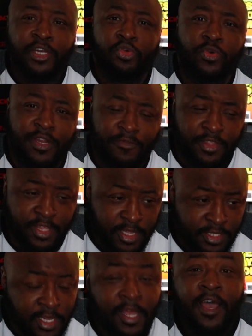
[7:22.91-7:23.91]
doing different
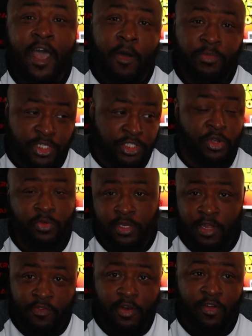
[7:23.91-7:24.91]
things. I almost just choked
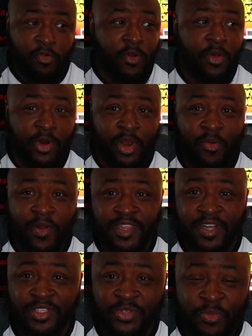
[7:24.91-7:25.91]
it up on the lower on the lower
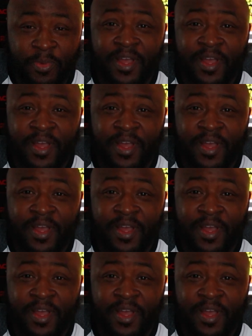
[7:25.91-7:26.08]
right there too.